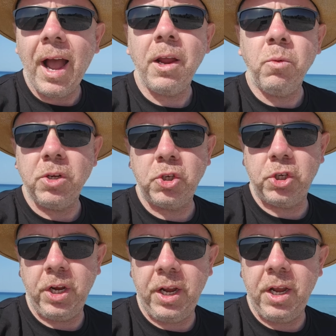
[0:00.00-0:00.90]
I will
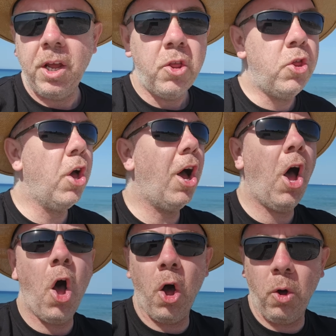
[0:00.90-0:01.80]
share the
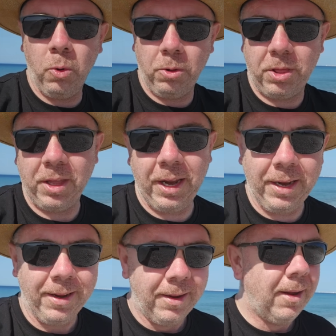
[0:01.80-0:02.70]
whole
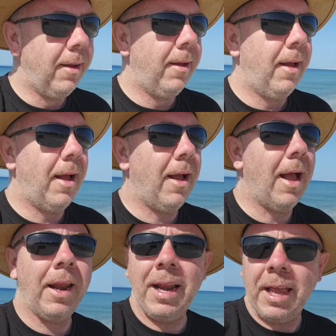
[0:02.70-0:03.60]
thing
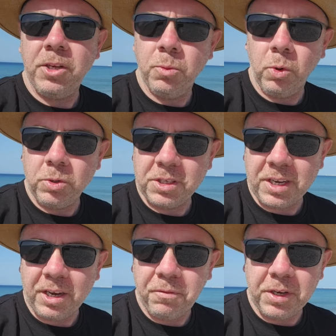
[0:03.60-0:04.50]
and let you all
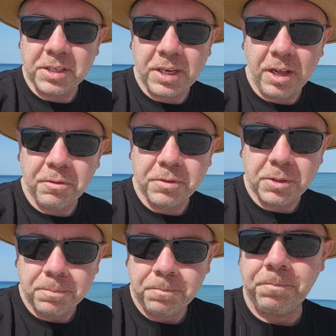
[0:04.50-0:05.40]
decide for
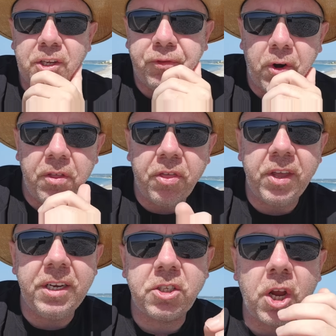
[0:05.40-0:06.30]
yourselves. As for other
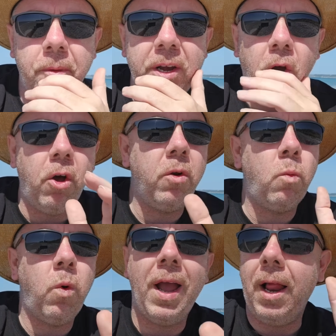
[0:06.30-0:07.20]
things going on,
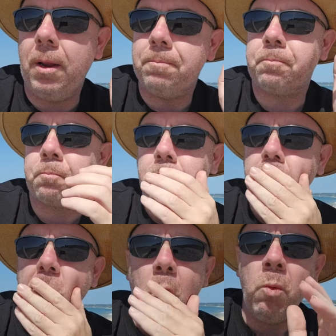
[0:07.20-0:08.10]
well,
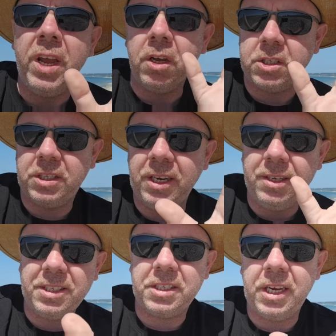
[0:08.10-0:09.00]
we are
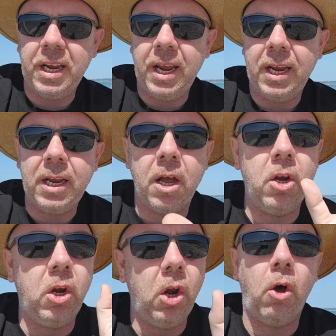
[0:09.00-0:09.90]
still seeing
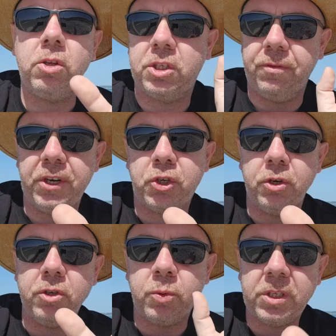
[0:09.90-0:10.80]
lots of
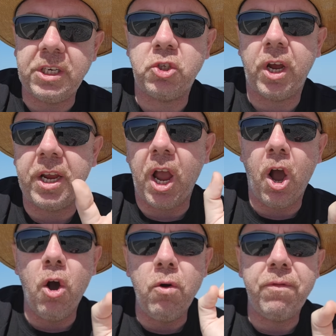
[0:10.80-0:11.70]
issues with
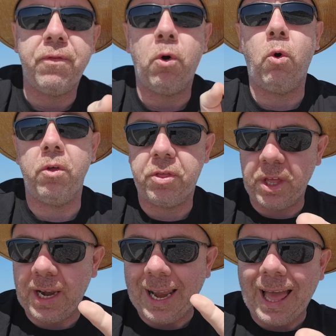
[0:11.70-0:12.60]
DJI-O4
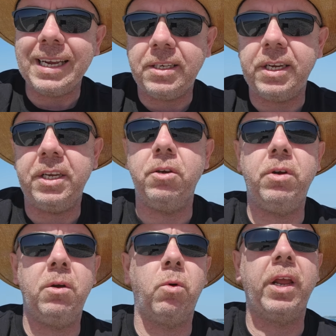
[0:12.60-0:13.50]
the air
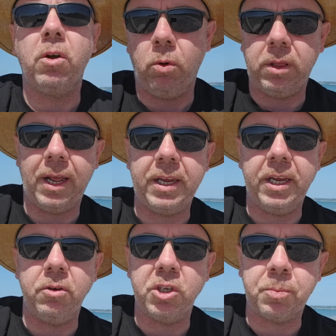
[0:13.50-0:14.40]
unit, what I call the Lite air
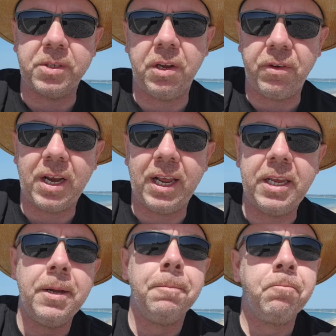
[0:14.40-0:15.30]
unit specifically.